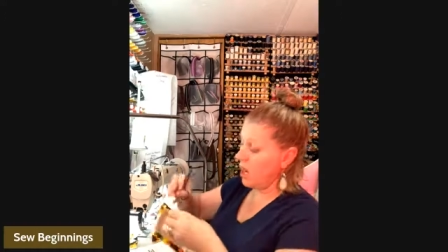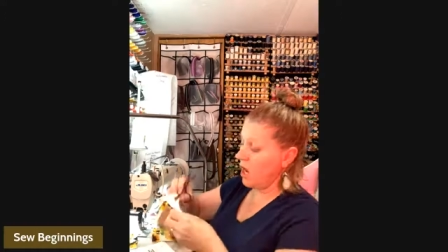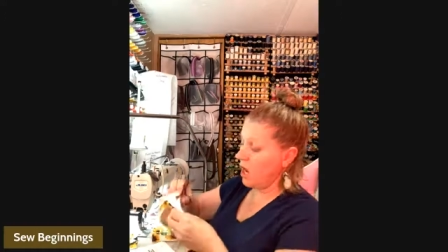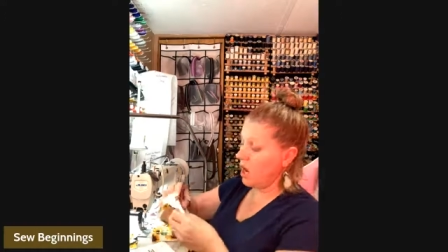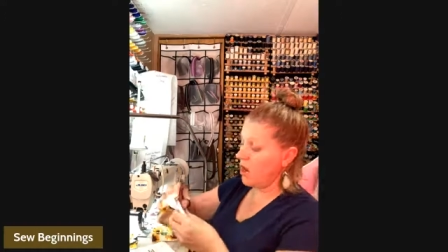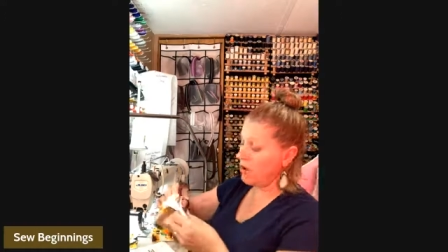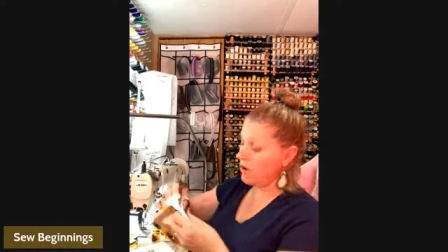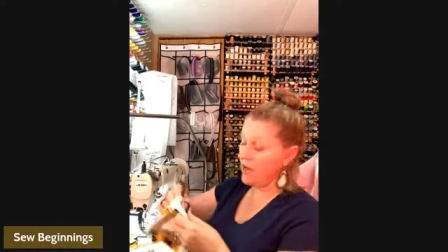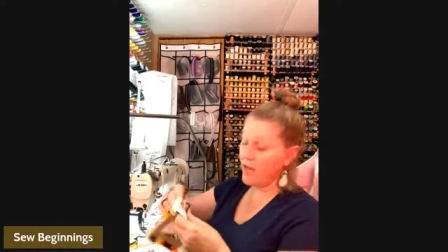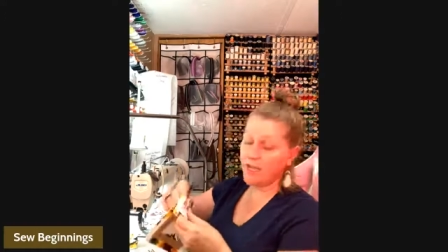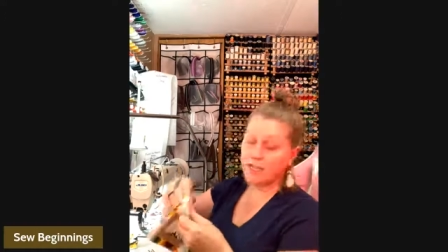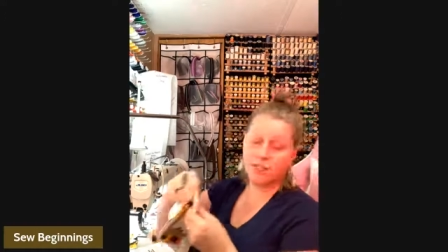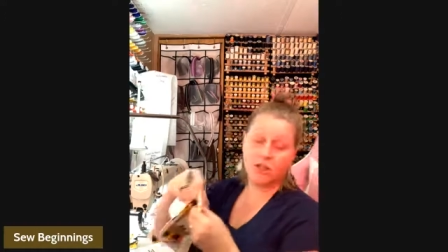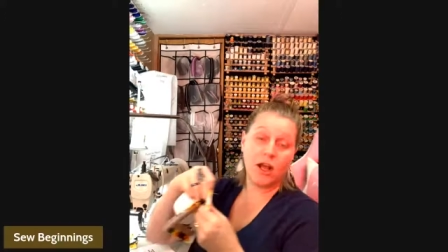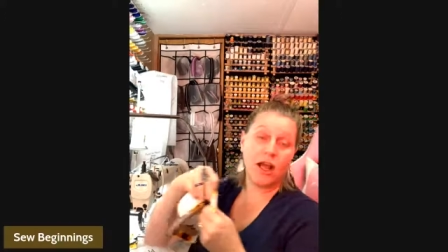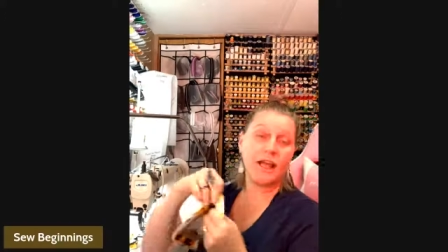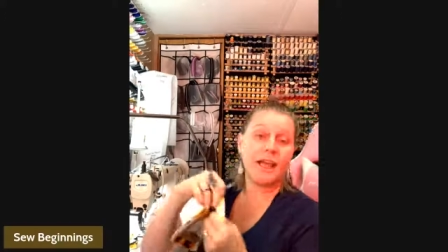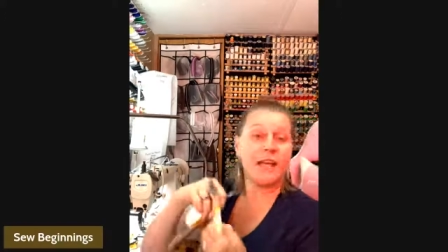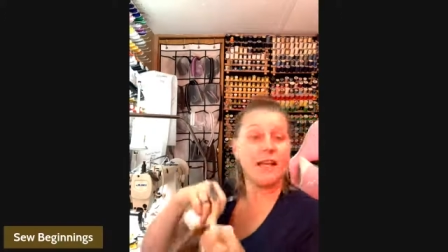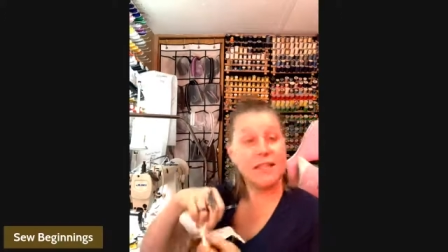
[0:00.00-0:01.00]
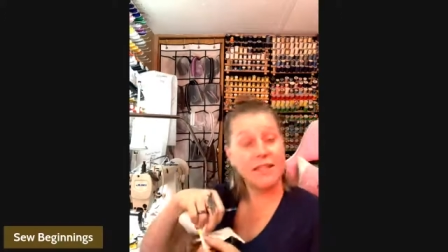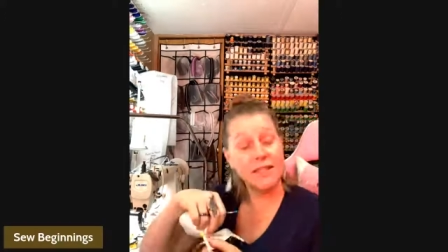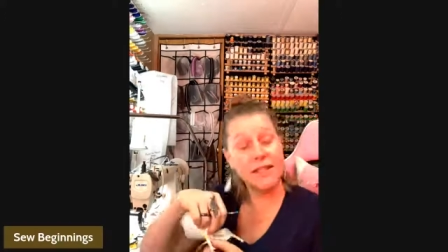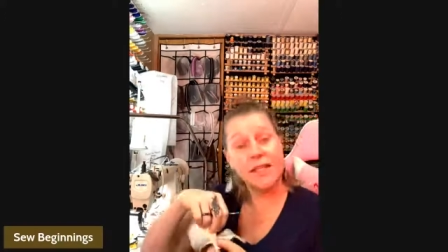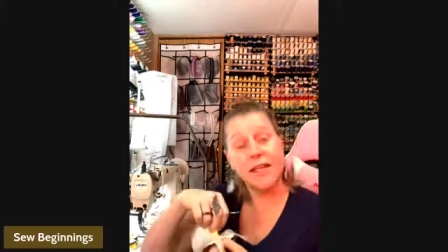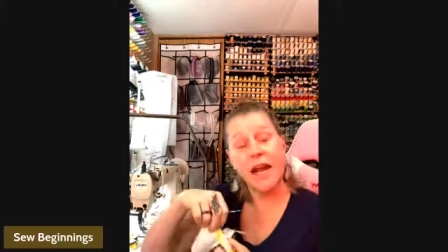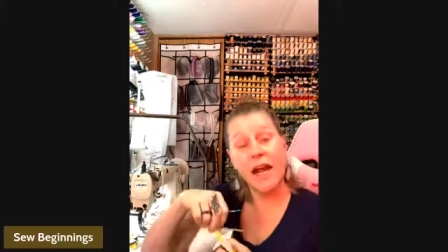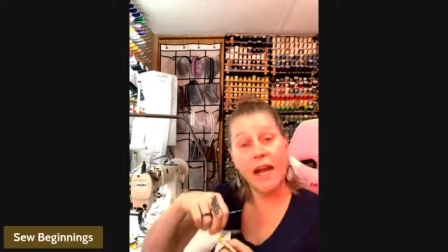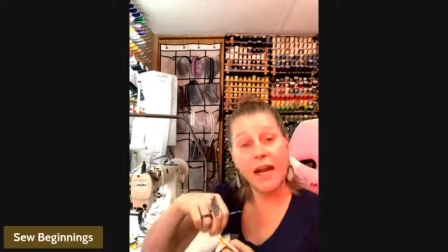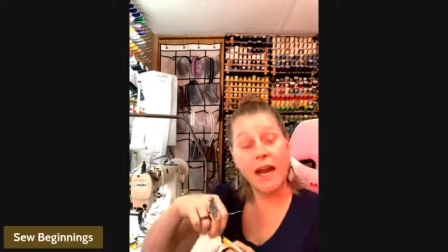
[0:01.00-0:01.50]
Okay, so I guess
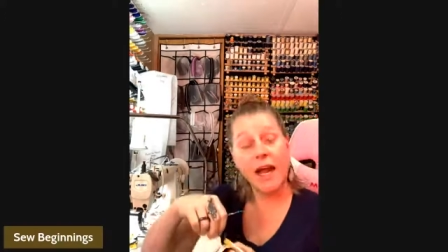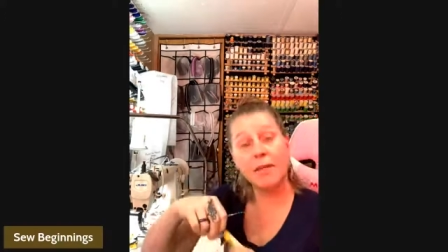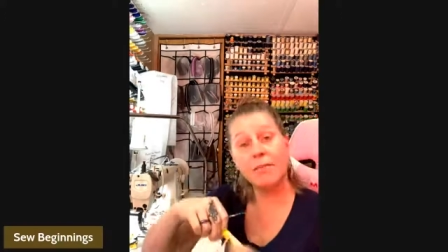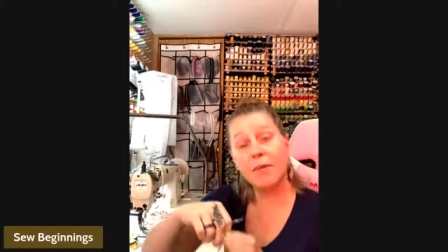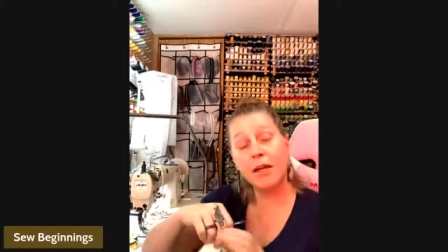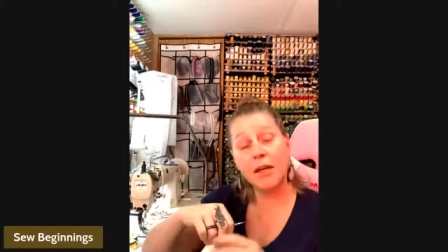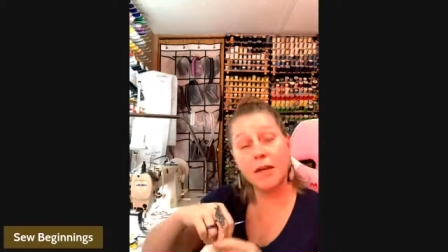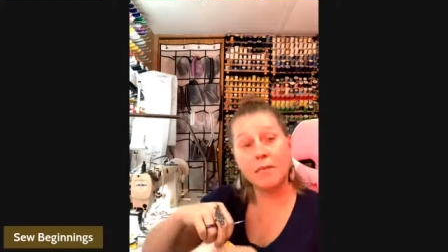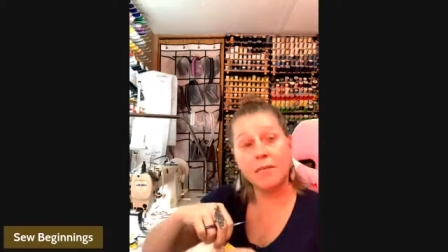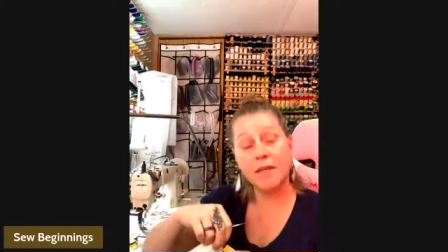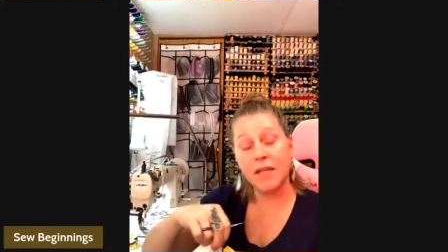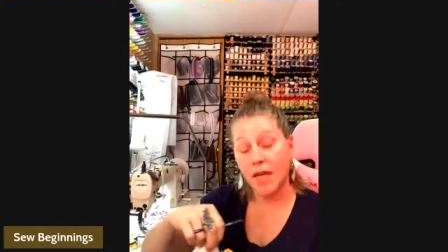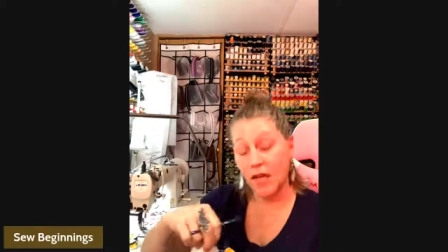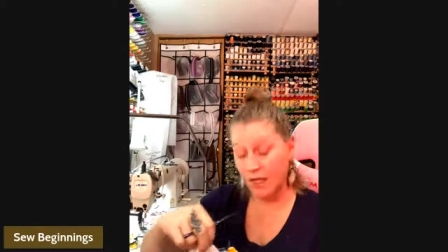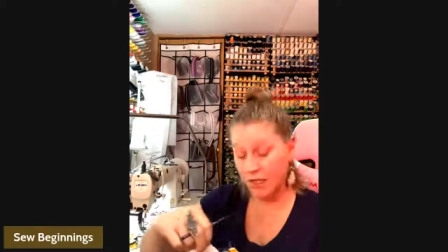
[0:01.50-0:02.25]
tonight I'm going to be